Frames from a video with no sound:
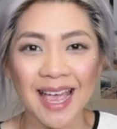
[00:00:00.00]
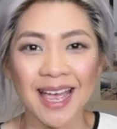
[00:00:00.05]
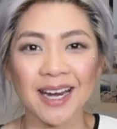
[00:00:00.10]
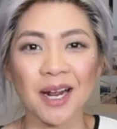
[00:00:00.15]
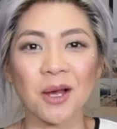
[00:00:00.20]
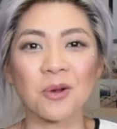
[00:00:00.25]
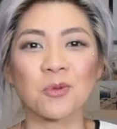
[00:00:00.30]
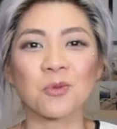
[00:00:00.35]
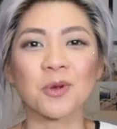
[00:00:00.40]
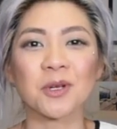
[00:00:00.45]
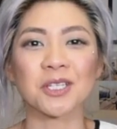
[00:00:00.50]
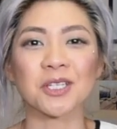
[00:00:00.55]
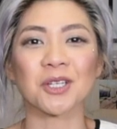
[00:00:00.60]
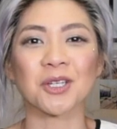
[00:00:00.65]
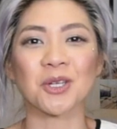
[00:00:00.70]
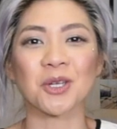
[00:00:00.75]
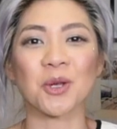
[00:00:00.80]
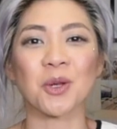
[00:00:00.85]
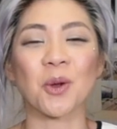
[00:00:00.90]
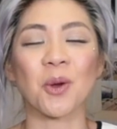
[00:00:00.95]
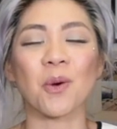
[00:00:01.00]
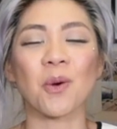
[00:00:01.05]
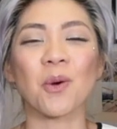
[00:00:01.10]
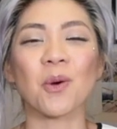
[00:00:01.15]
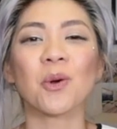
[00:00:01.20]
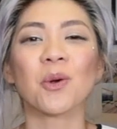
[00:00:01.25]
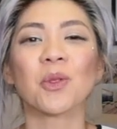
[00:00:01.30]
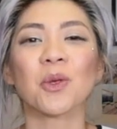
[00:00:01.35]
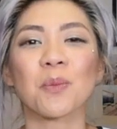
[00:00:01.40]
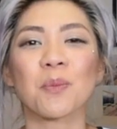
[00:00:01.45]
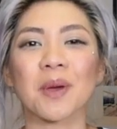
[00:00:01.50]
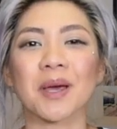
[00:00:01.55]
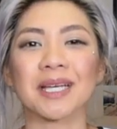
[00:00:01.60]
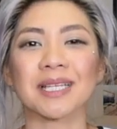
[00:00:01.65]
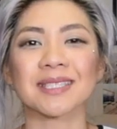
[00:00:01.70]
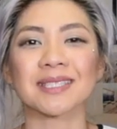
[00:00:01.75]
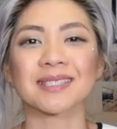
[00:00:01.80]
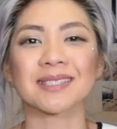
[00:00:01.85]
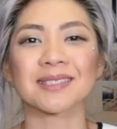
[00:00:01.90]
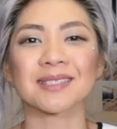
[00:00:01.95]
and I'm wishing you all the
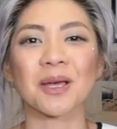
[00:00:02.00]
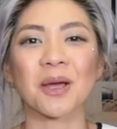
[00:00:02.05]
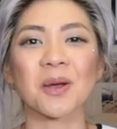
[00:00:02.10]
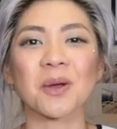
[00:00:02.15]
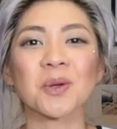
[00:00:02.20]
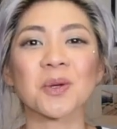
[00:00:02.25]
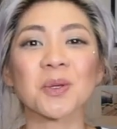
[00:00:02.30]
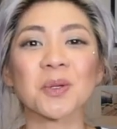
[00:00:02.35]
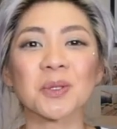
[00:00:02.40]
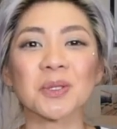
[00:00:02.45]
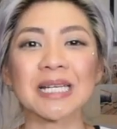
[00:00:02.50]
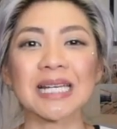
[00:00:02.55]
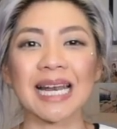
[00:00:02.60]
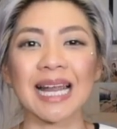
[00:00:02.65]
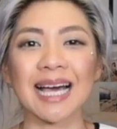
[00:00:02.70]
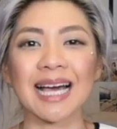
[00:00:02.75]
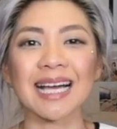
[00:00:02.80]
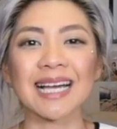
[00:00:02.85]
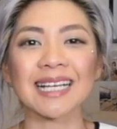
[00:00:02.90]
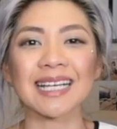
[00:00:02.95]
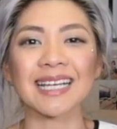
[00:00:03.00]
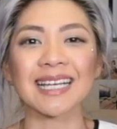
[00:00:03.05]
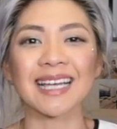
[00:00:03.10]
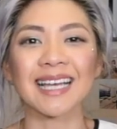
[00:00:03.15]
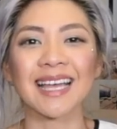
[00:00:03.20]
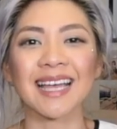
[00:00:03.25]
best. So good luck,